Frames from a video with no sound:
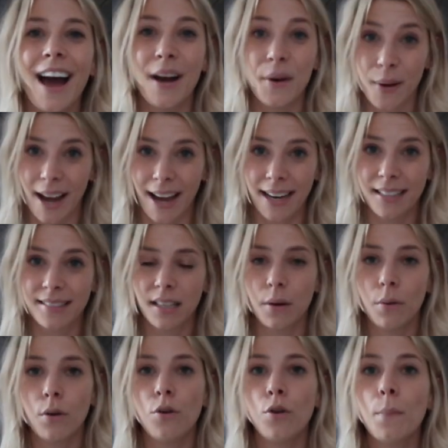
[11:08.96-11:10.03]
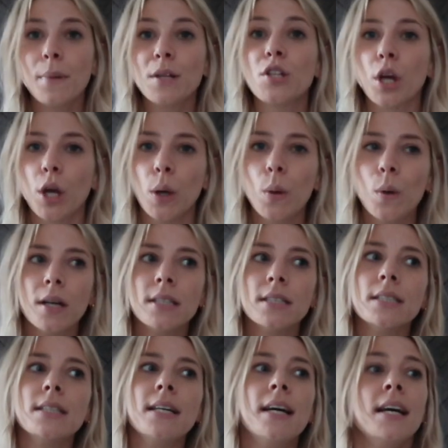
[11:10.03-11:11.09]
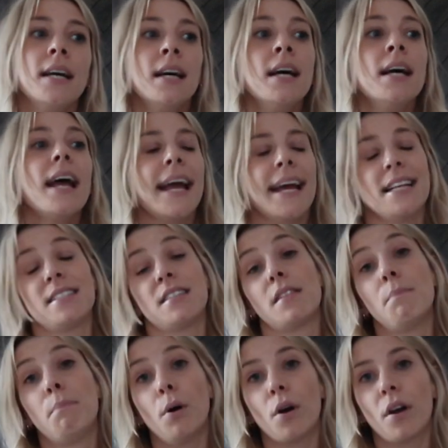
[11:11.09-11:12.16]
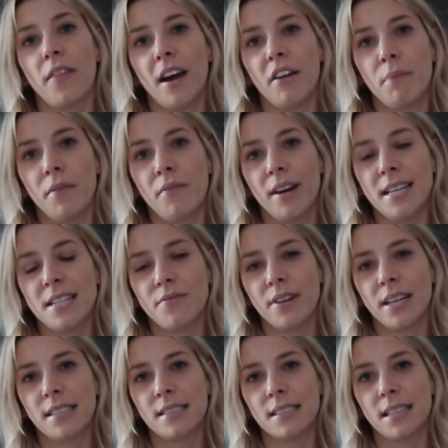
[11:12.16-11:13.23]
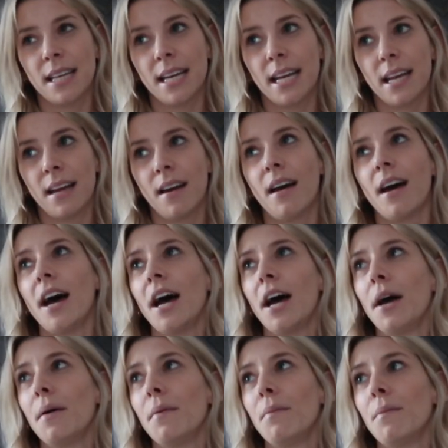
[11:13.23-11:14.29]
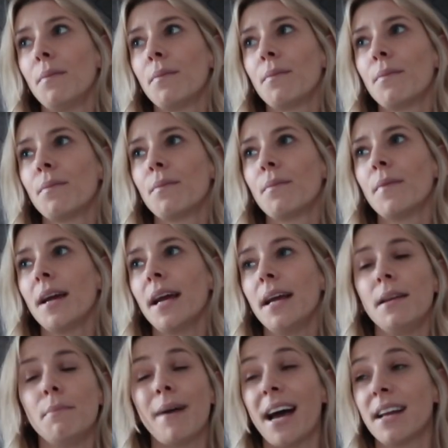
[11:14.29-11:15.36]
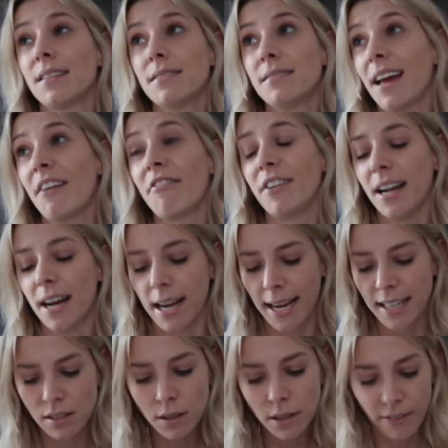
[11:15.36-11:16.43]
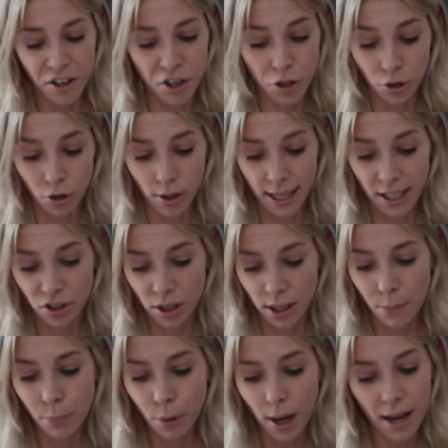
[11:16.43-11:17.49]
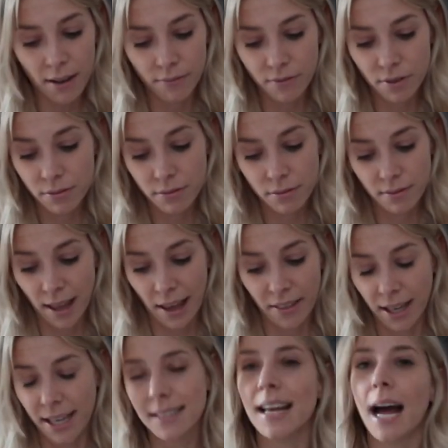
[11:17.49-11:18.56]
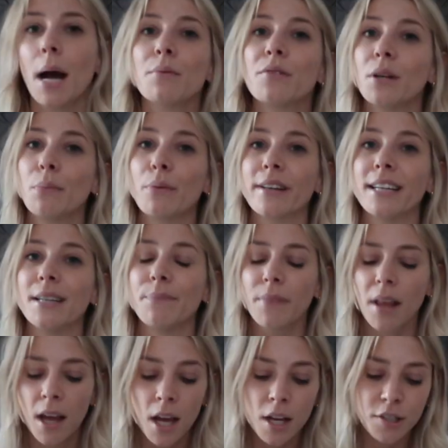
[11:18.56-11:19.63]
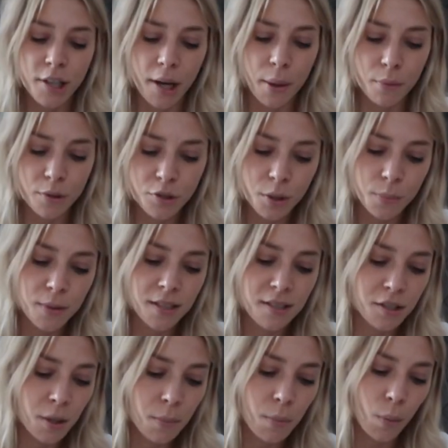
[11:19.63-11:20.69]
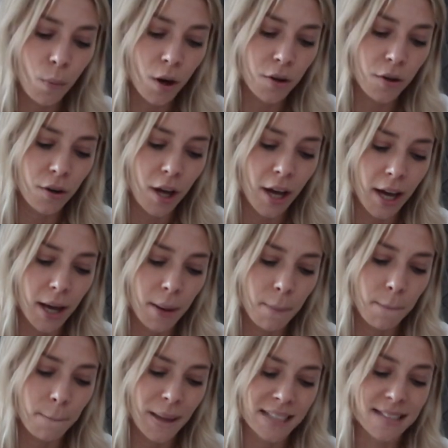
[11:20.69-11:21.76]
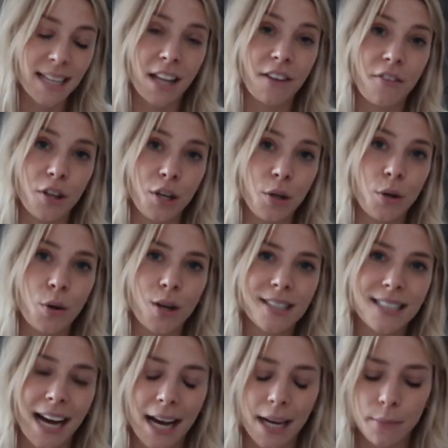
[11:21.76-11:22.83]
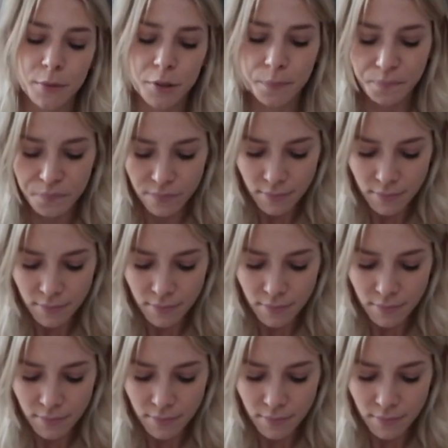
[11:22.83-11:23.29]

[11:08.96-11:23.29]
Okay, so number 2 is the book that I've been reading recently, in bed every night. It's only very short actually, but I think it's absolutely brilliant. So it was dubbed as the #1 bestseller for the New York Times,